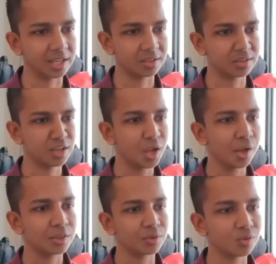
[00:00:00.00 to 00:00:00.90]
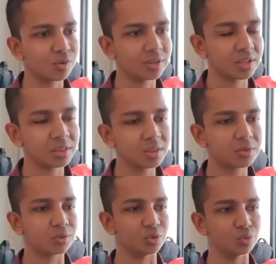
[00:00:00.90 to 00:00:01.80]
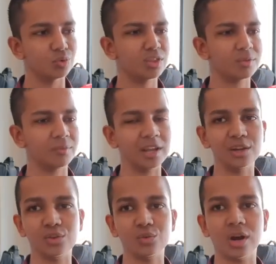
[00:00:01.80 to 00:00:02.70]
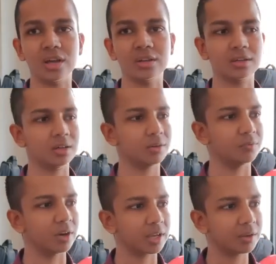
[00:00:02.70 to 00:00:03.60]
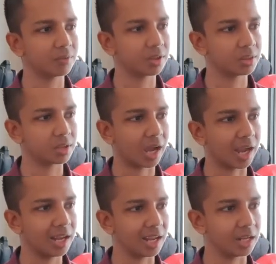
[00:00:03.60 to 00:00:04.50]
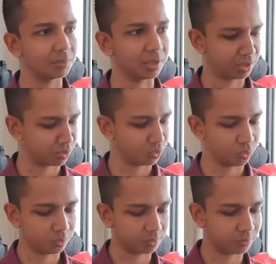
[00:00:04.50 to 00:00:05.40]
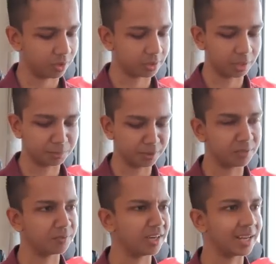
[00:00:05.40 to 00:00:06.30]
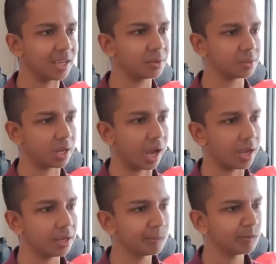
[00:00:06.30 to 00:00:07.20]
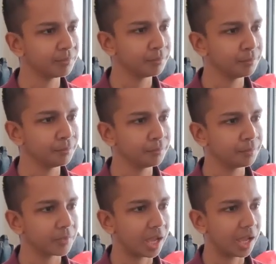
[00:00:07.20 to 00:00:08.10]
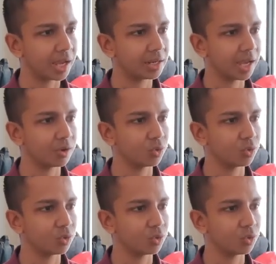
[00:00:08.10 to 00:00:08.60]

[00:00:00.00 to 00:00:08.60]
text. So this is used when you are working with a sky element. So for example, if I take a sky and I